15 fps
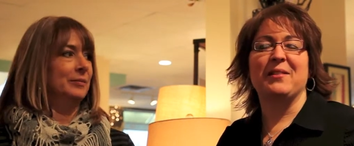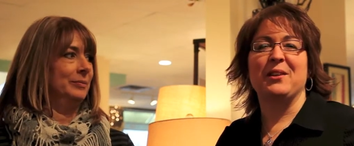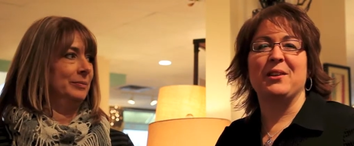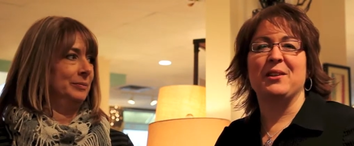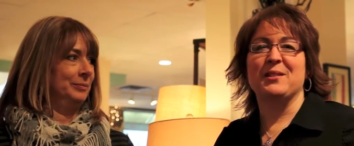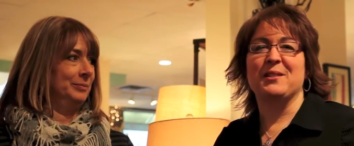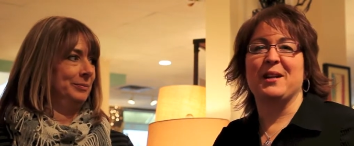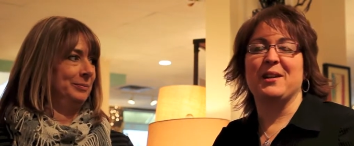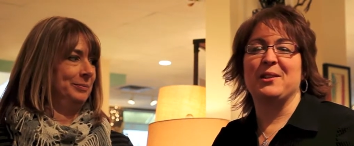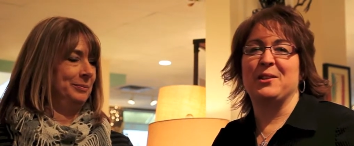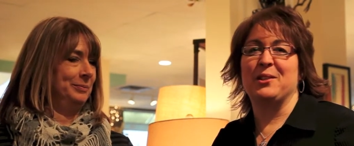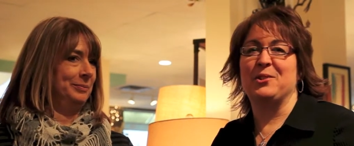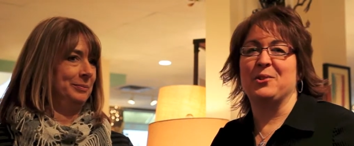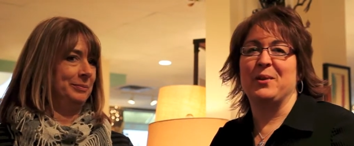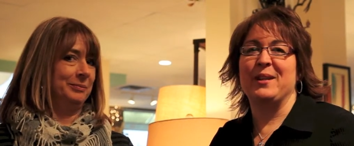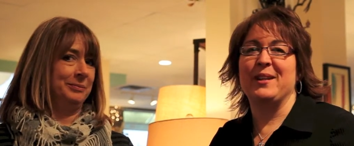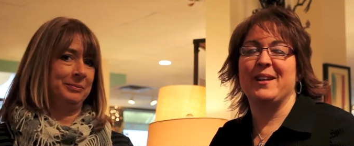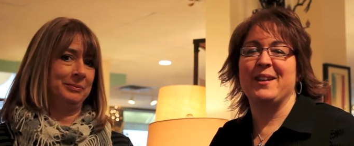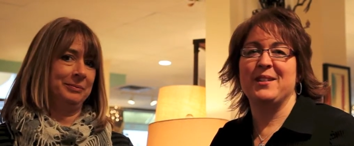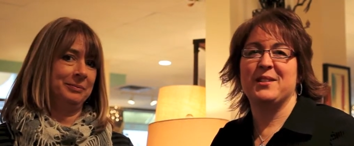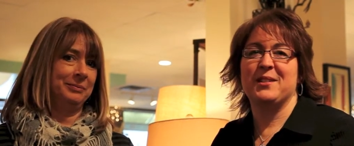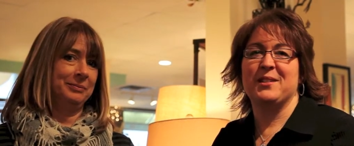Speaker 1: that you decided to join
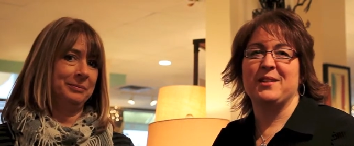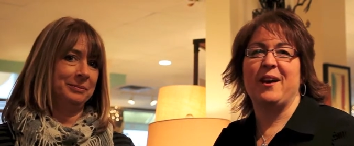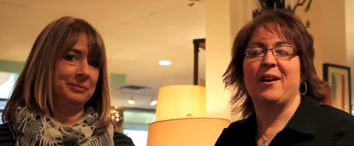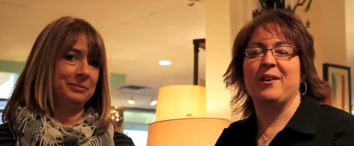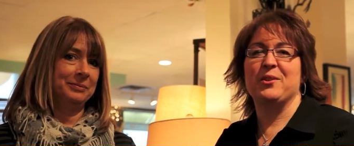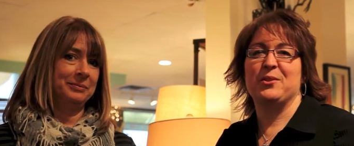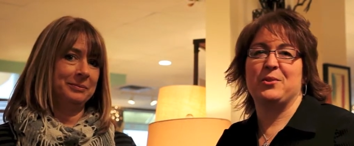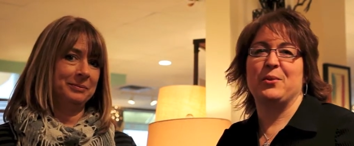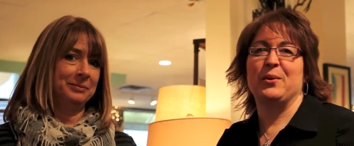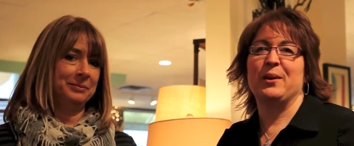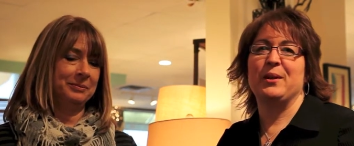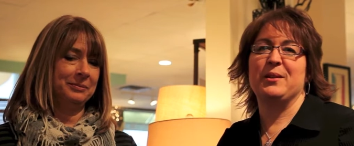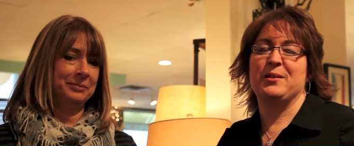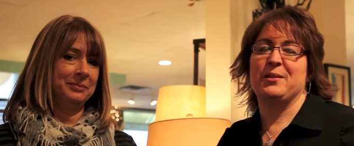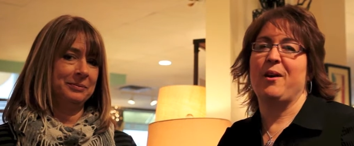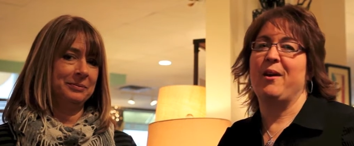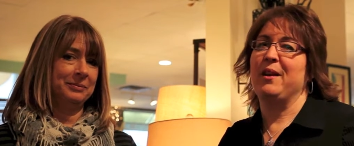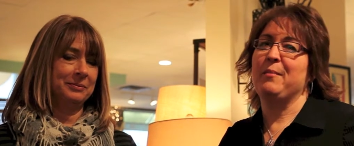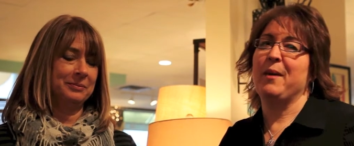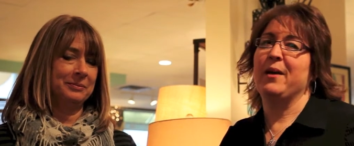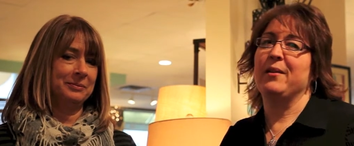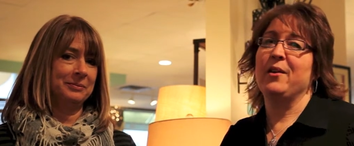us. Our store is all
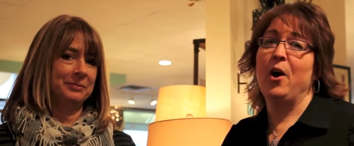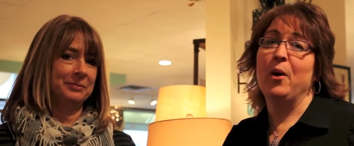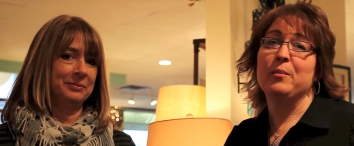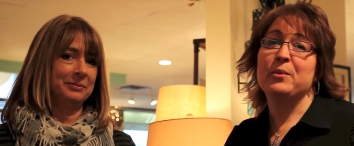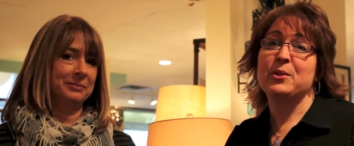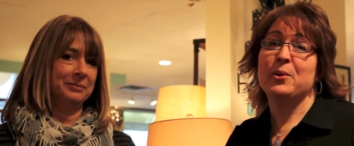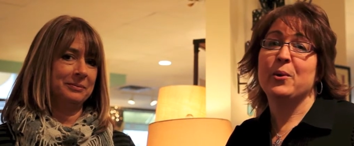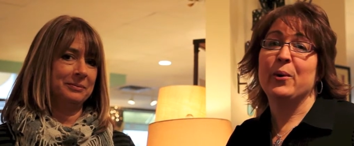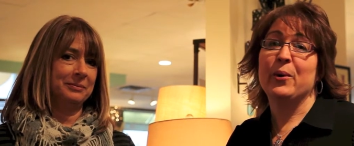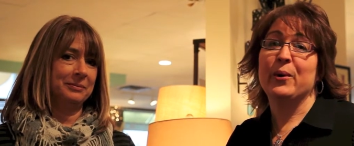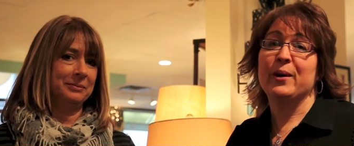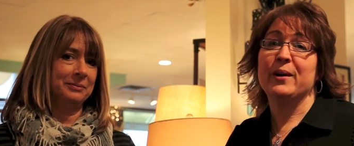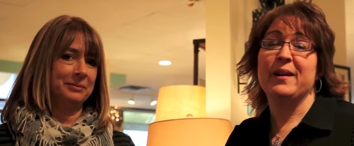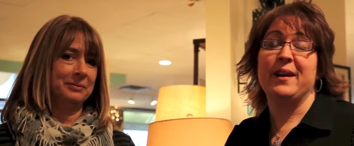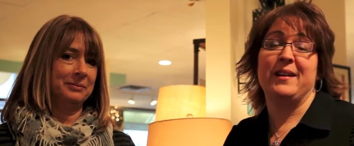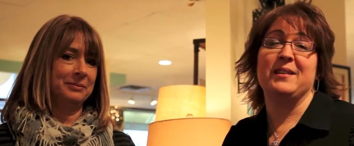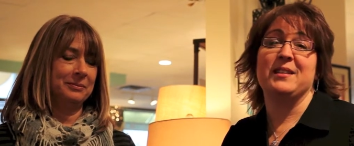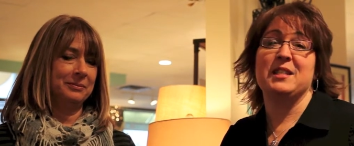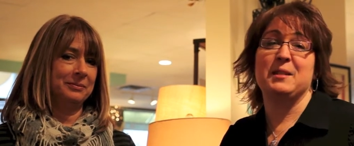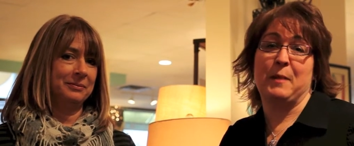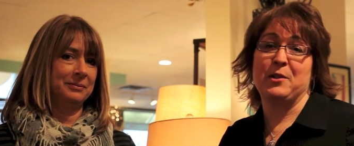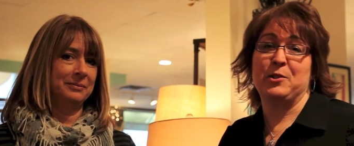about home decor and
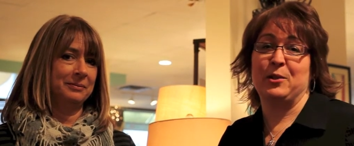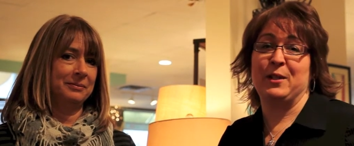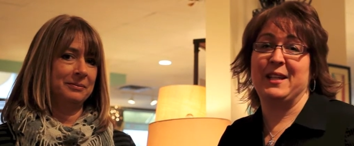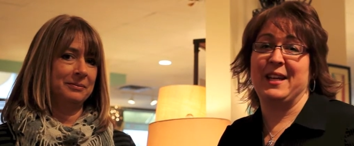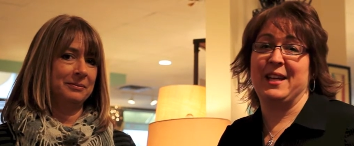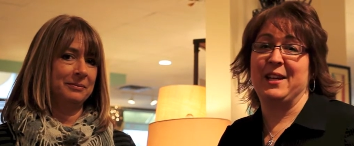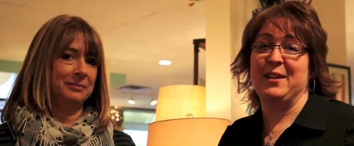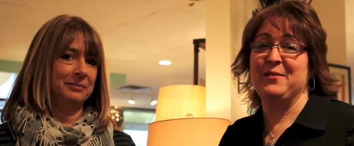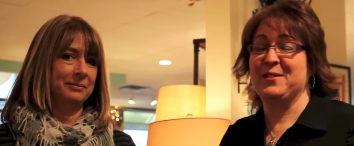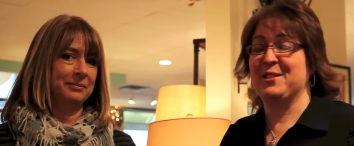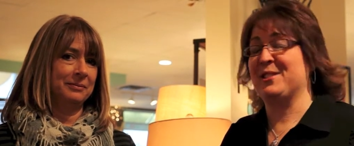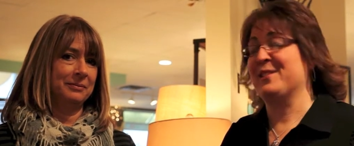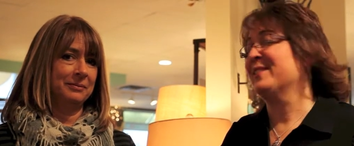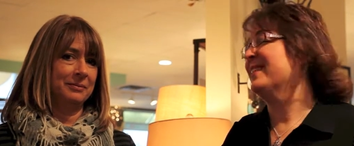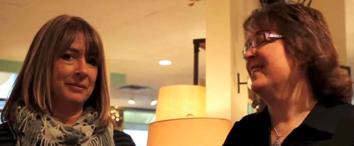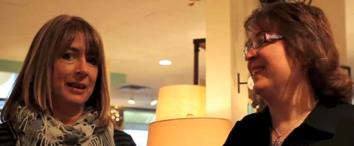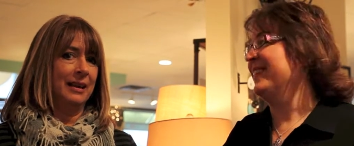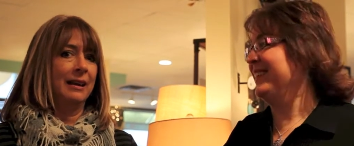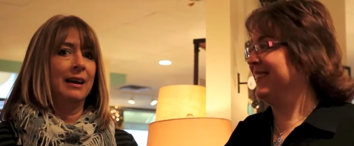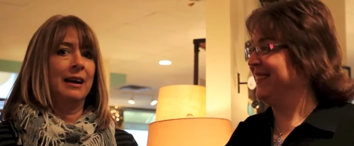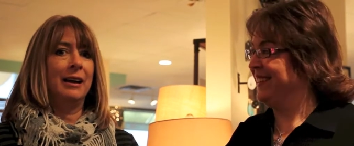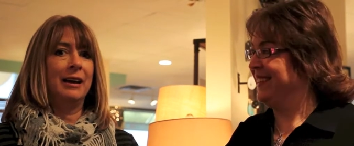specialty gifts.
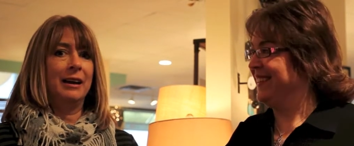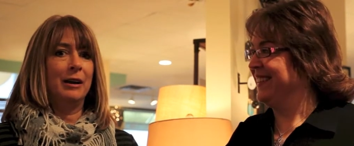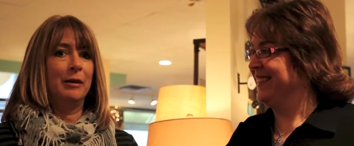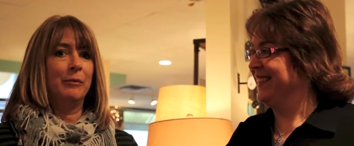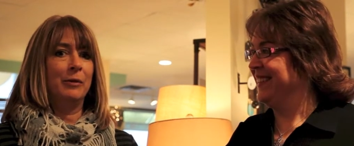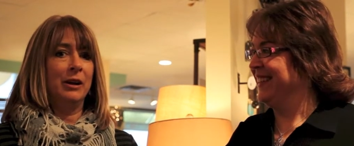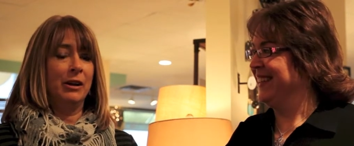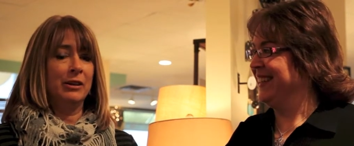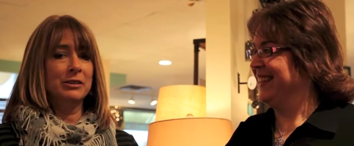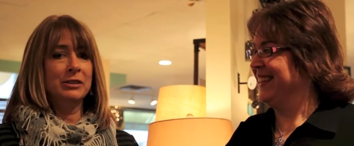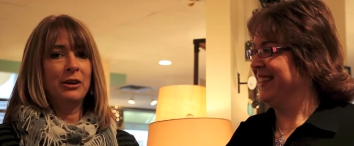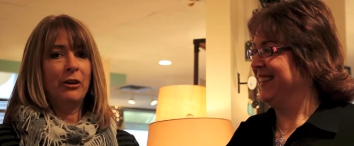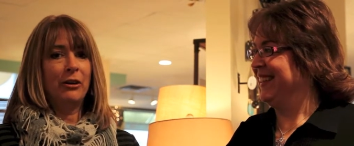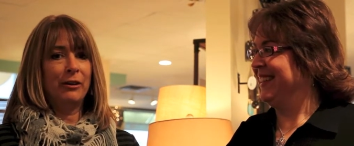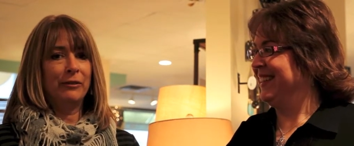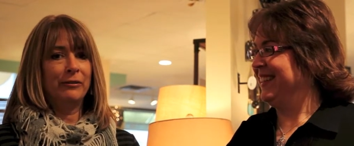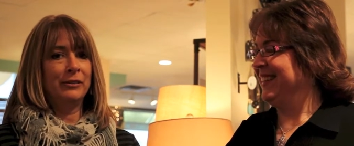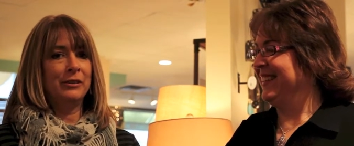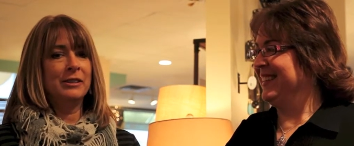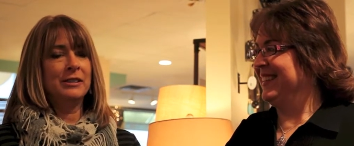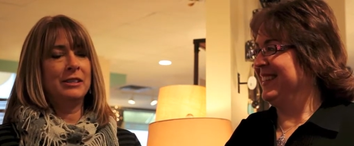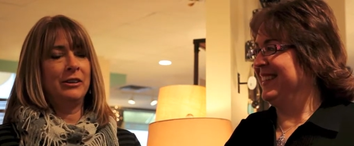
Speaker 2: Um, we also
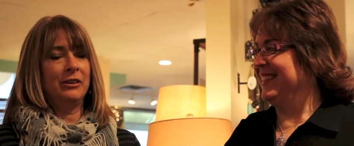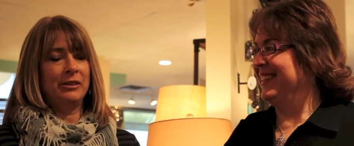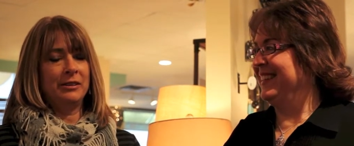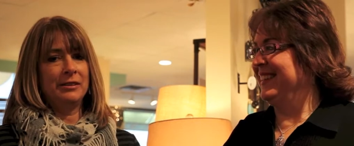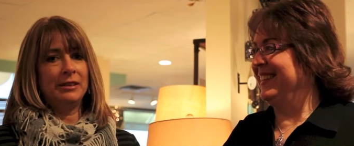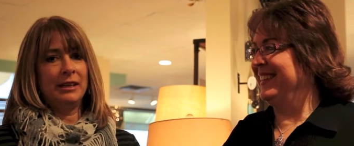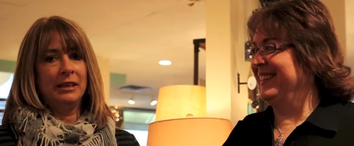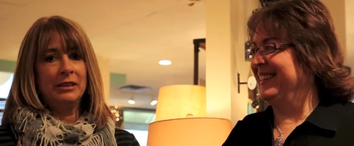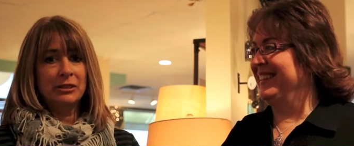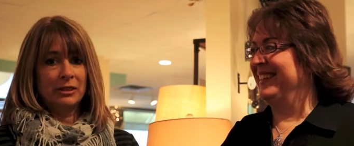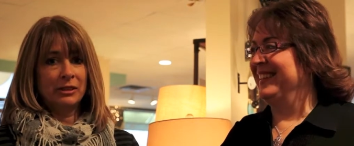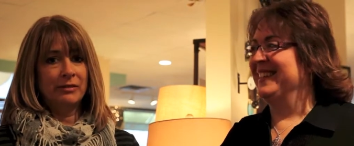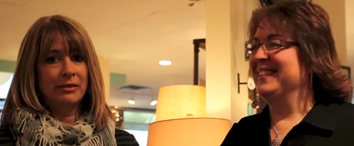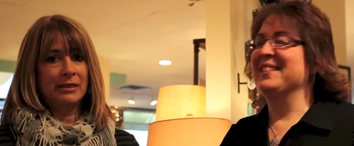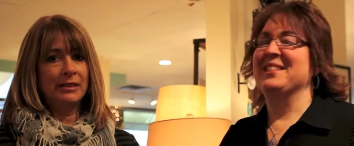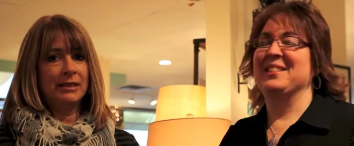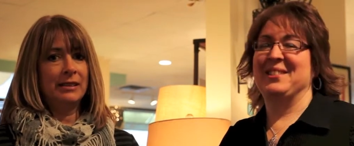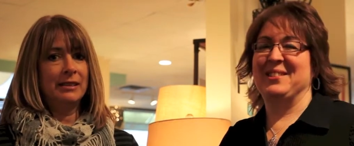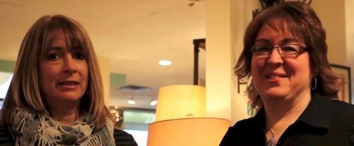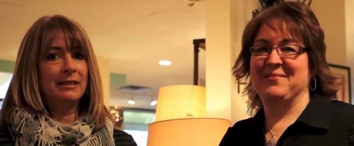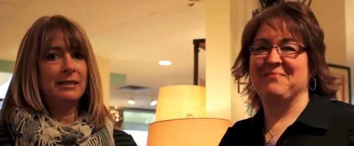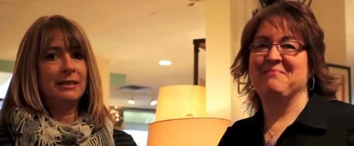offer interior design services